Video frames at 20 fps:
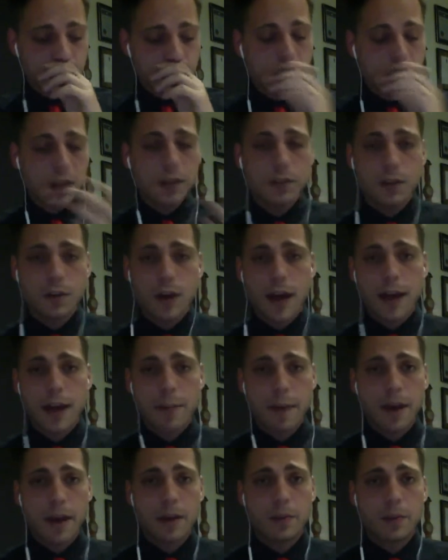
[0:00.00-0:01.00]
So I had a
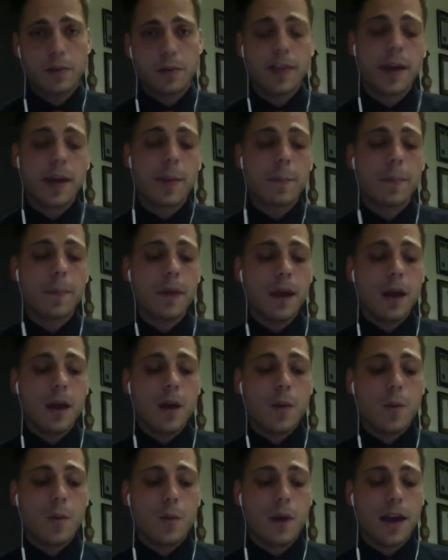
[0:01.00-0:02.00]
matter with them
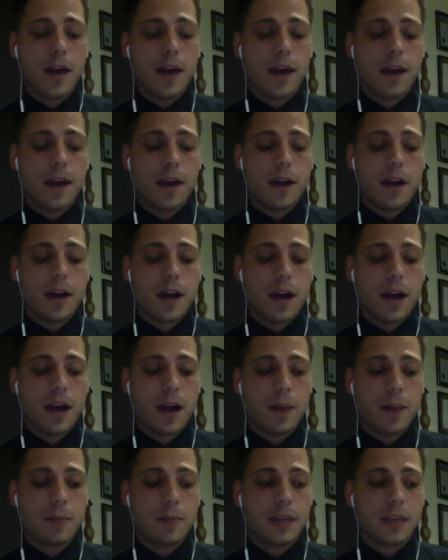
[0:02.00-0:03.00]
where
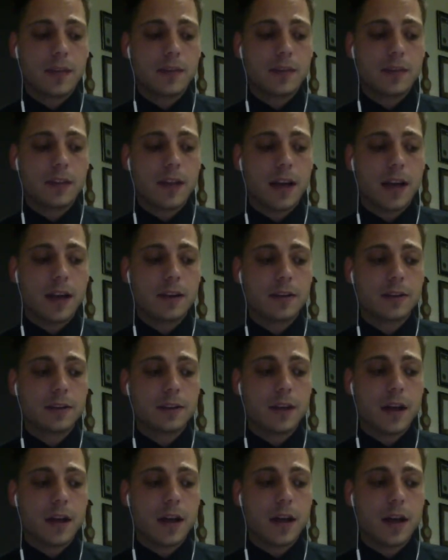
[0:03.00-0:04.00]
I believed that
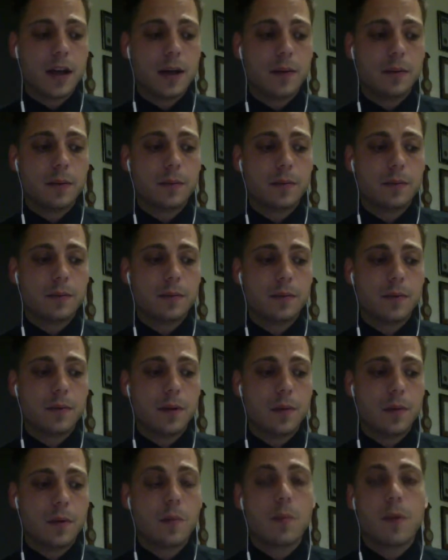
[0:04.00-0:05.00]

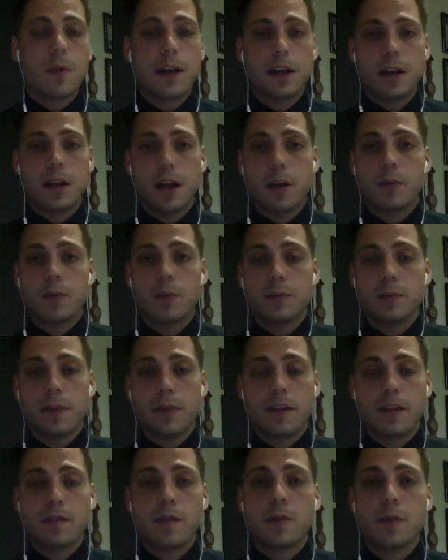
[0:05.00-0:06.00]
my client was
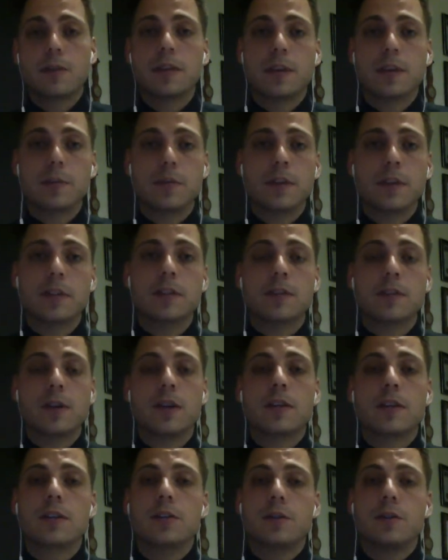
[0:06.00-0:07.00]
being falsely imprisoned. So
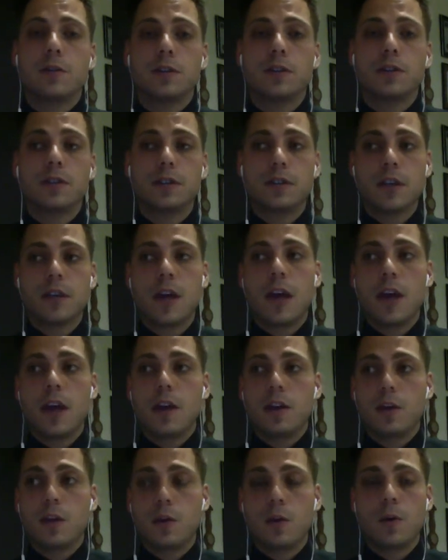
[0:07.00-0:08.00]
under tortious
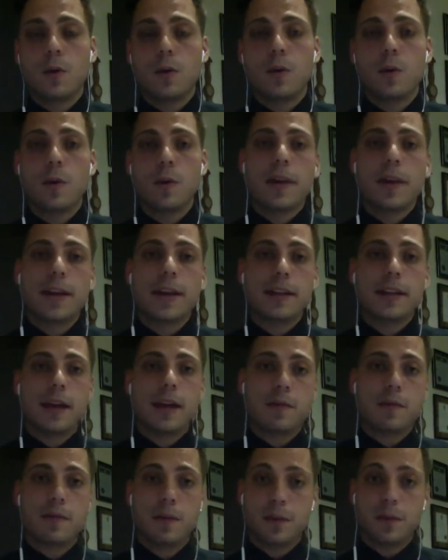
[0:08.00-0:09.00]
law, we made a
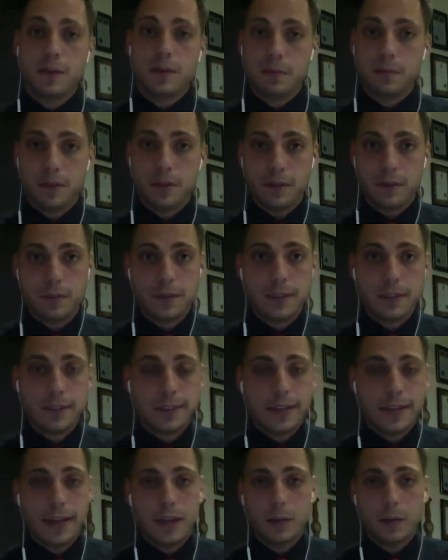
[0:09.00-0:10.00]
claim for false imprisonment,
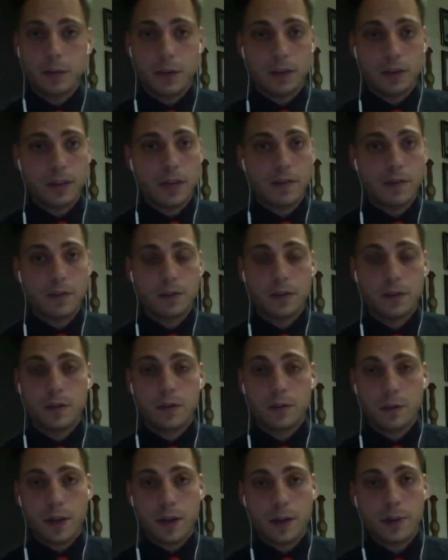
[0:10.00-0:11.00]
and we got that
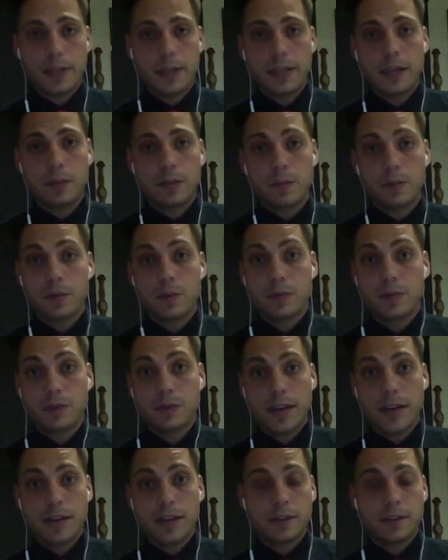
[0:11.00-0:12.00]
result quite quickly, which was
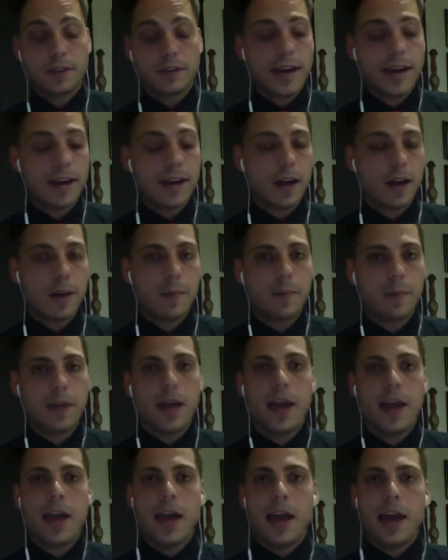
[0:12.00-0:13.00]
great. Great outcome,
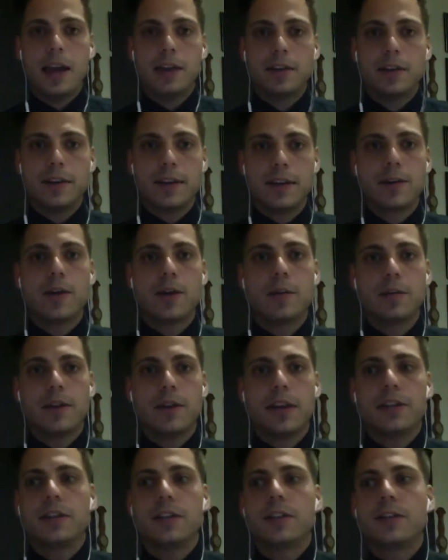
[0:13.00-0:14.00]
and a great
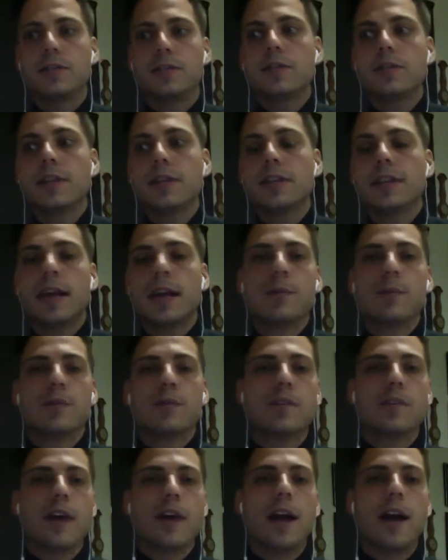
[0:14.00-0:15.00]
combination, a good
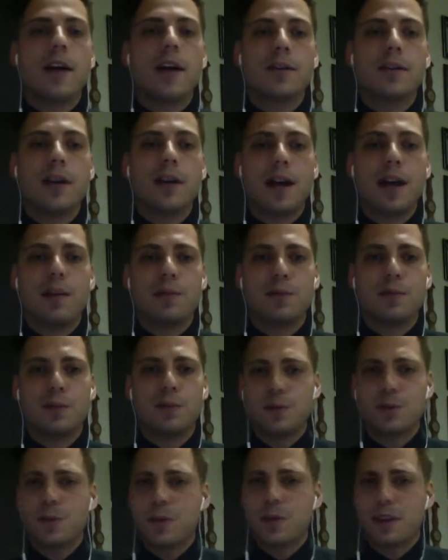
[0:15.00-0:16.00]
example of how
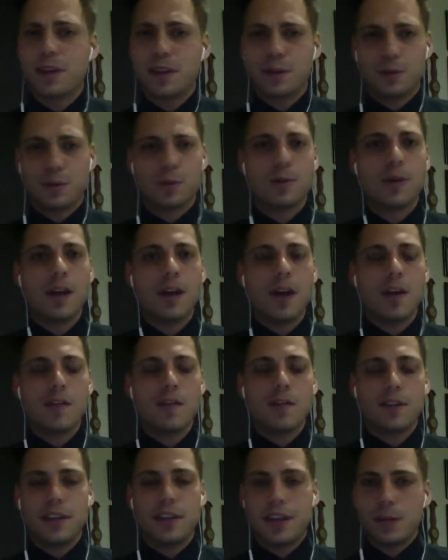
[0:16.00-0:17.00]
social work and law
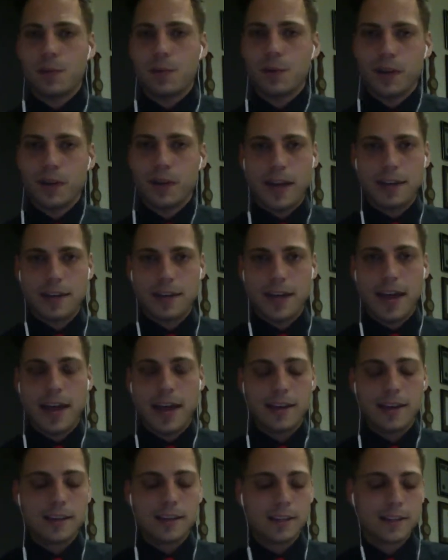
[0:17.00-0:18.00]
really can work hand in
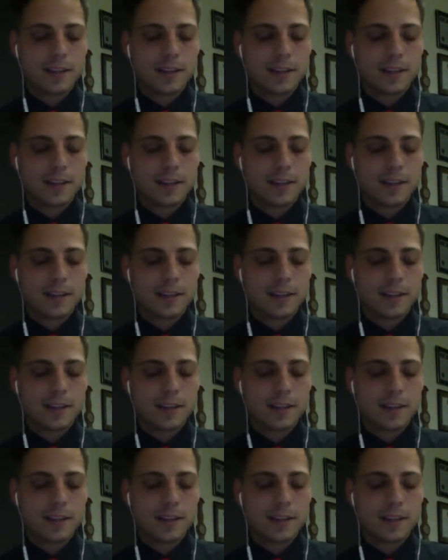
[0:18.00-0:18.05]
hand.